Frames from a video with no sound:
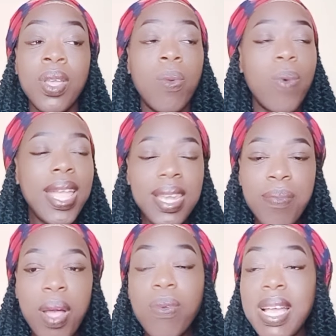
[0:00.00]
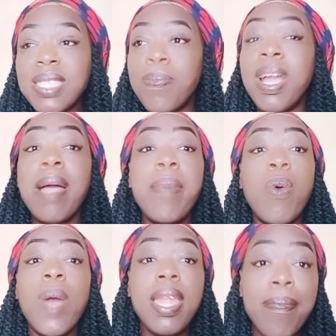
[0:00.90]
Why deemwango has become a
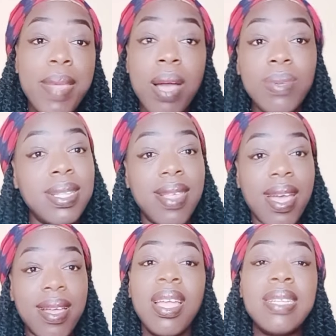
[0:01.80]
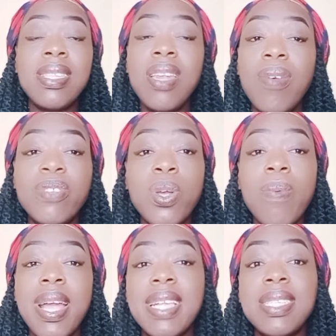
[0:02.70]
wannabe out there. Instead of
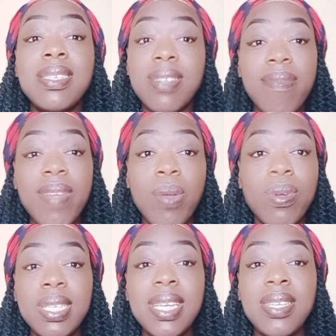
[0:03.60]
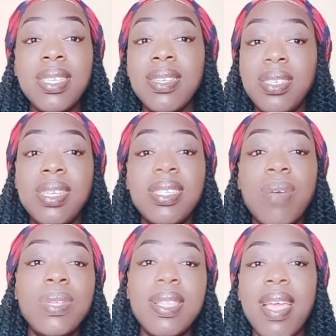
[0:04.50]
showing us travel content, she's
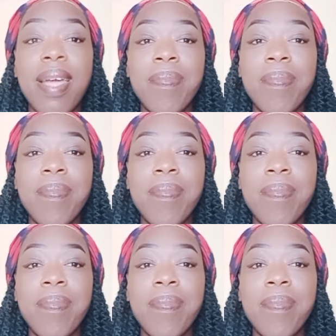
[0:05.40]
out there